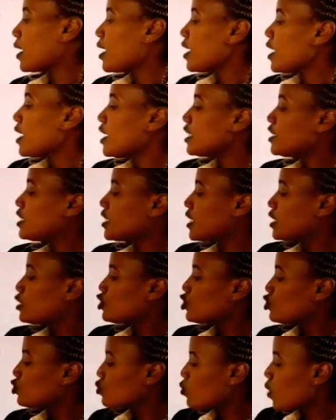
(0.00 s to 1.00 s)
it
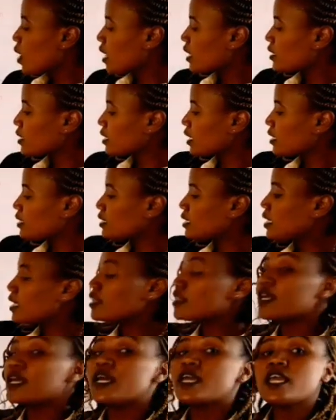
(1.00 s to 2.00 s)
ensures that
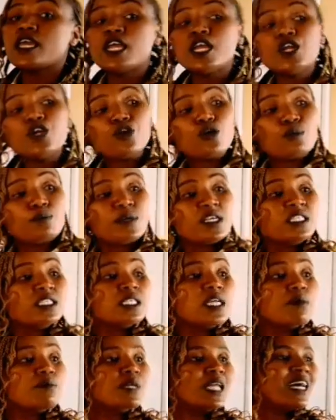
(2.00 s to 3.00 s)
the
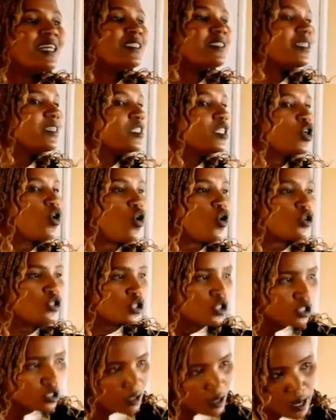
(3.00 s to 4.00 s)
endometrium doesn't
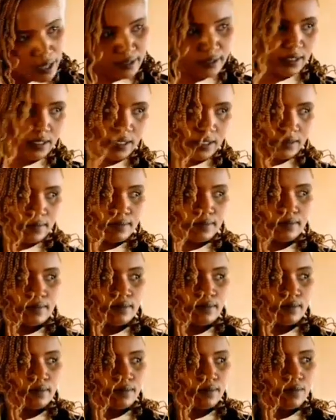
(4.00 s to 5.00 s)
contract.
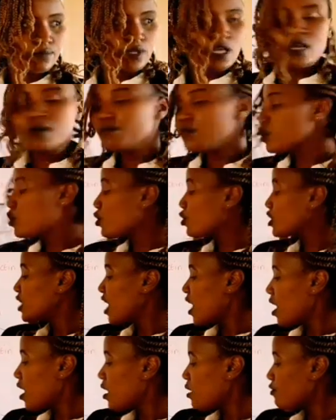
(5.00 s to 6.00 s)
Because
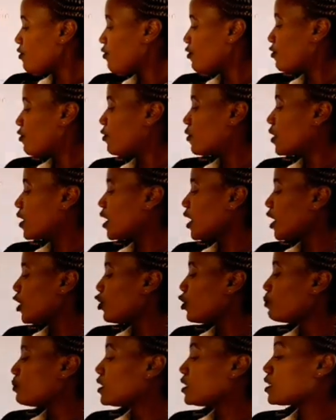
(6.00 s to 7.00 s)
if
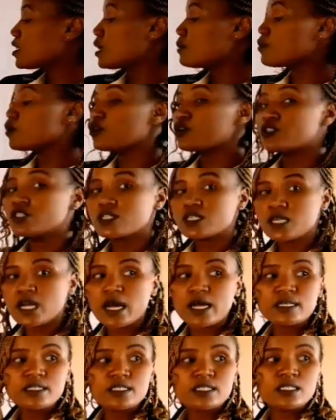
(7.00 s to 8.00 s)
endometrium
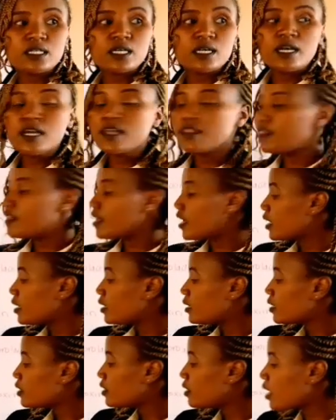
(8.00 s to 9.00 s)
contracts,
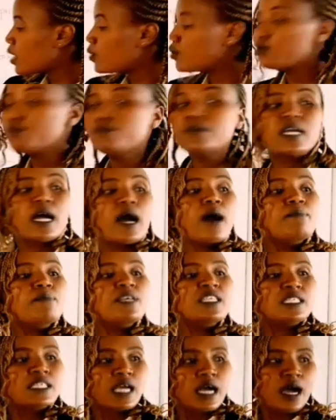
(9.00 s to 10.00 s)
then there will be a
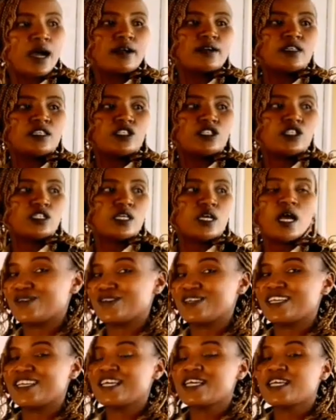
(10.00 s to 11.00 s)
miscarriage.
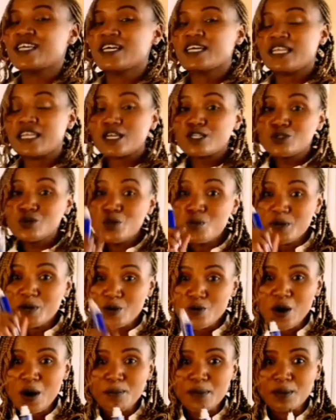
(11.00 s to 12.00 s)
Najua umekuwa
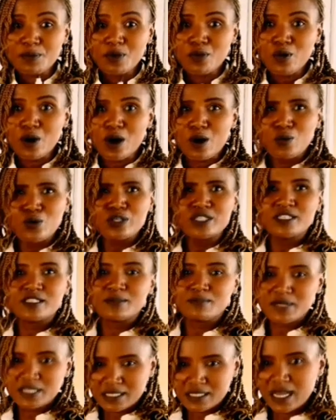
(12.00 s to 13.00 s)
mambo kwa what is
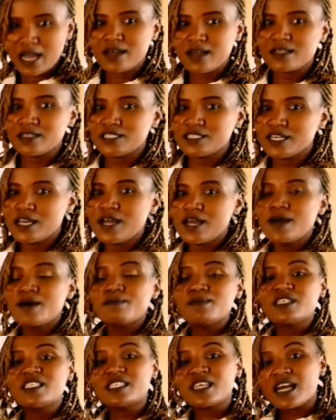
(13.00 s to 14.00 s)
miscarriage?
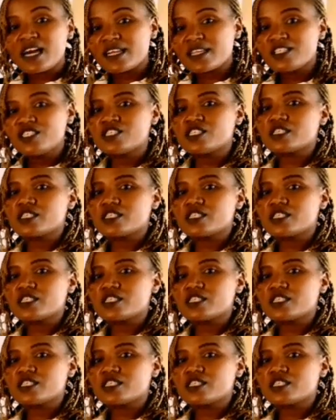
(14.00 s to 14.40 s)
Miscarriage simply